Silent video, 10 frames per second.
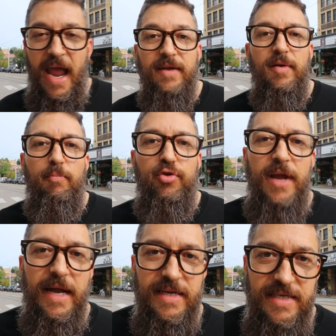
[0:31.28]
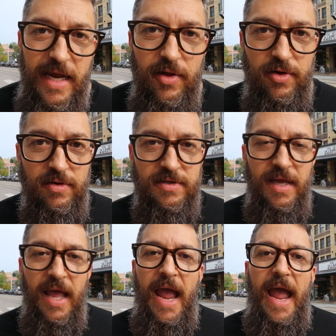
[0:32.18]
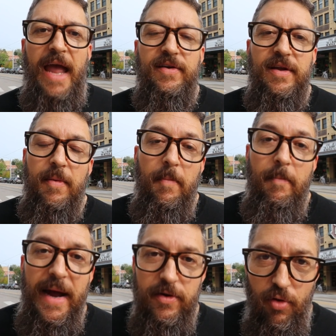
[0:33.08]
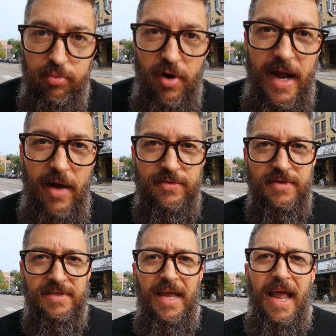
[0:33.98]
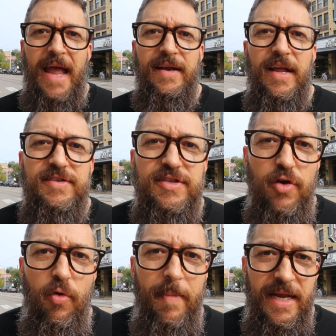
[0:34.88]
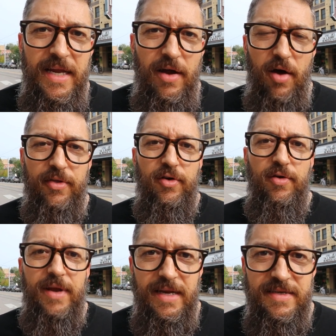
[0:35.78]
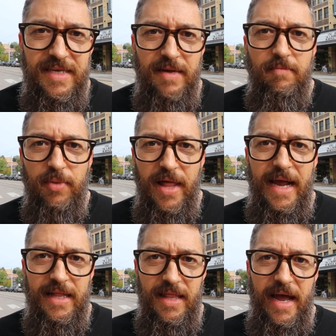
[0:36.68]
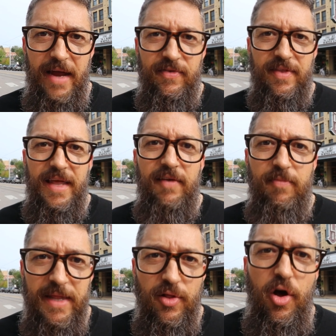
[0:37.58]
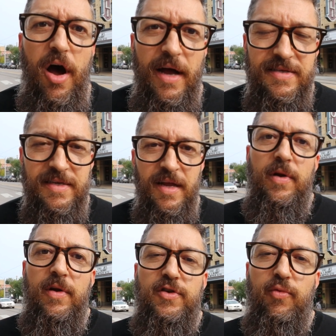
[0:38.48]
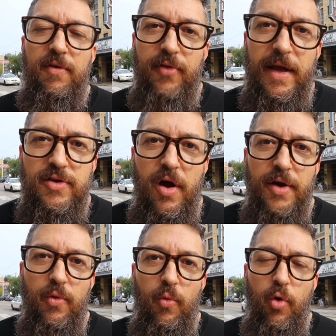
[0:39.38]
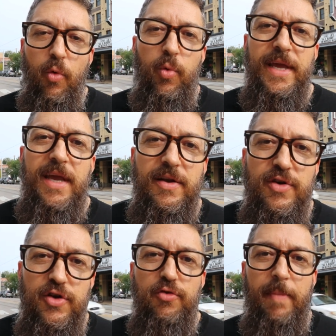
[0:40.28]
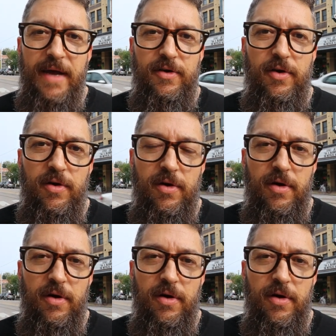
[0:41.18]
and Breonna Taylor's and Michael Brown's and so many other innocent black lives that have been lost, to reflect on what we can do better